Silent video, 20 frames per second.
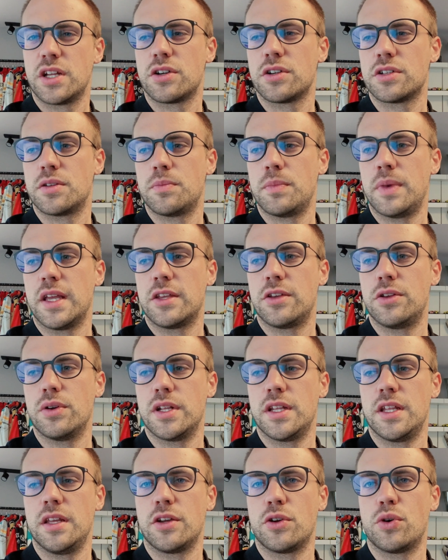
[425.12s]
going to make you
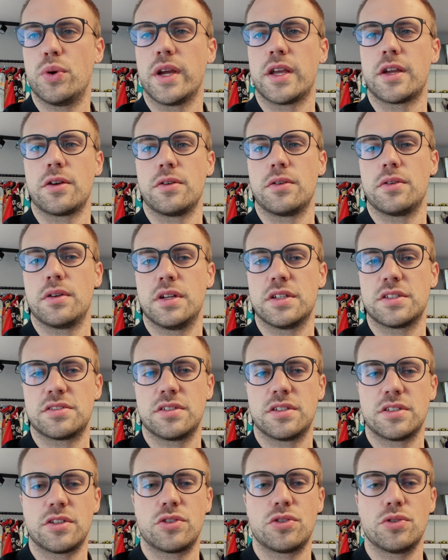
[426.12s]
any quicker. It's
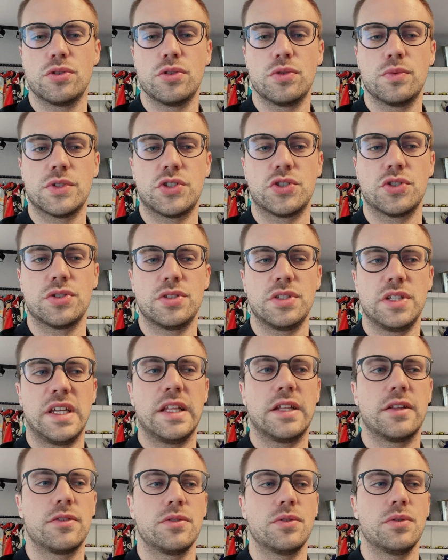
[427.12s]
not a tool which you
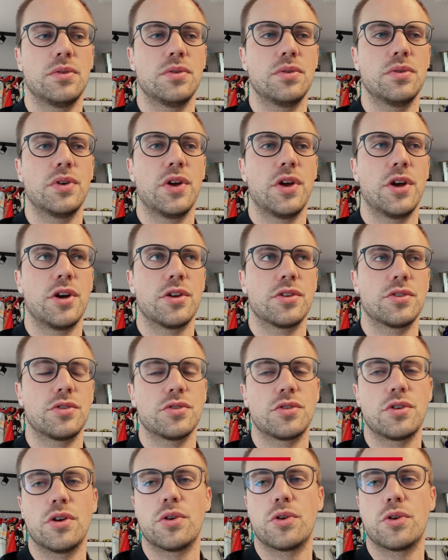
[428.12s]
need to go